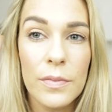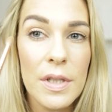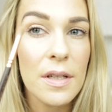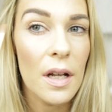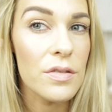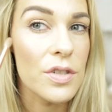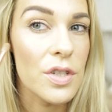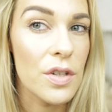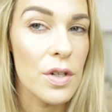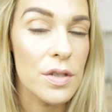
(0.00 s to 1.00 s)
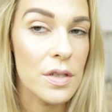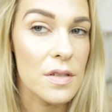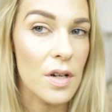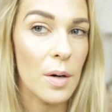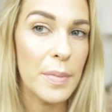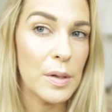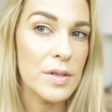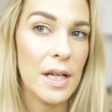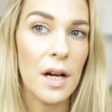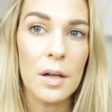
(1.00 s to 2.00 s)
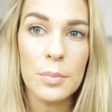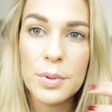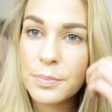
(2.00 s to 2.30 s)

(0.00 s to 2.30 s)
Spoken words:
This colour is just good to start building it up.